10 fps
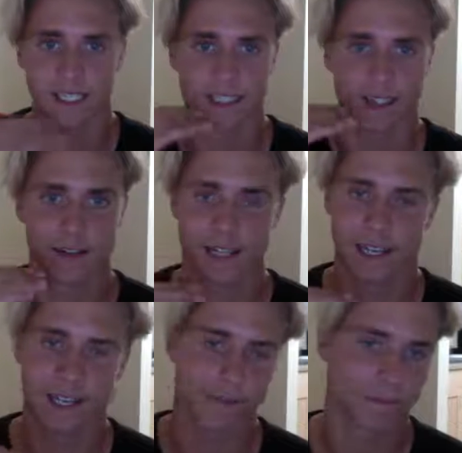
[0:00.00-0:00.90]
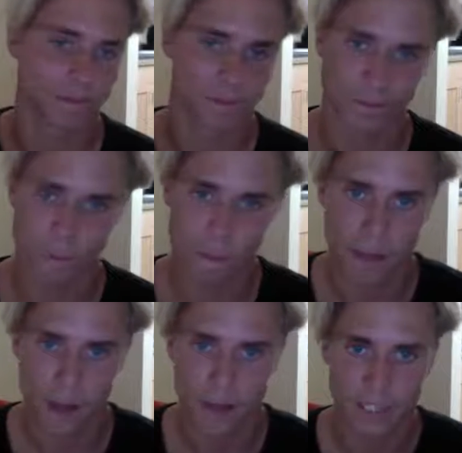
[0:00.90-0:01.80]
they were
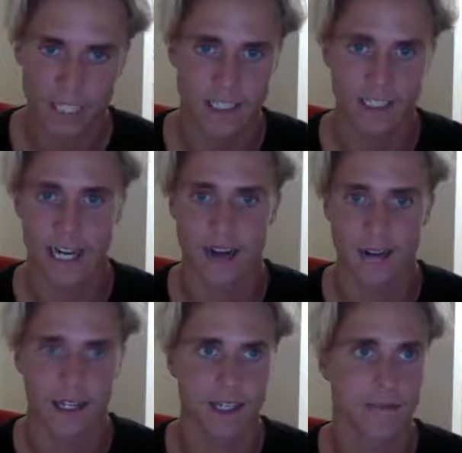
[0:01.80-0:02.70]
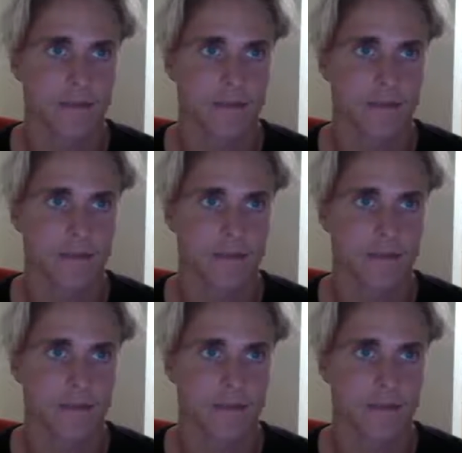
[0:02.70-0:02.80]
changing how they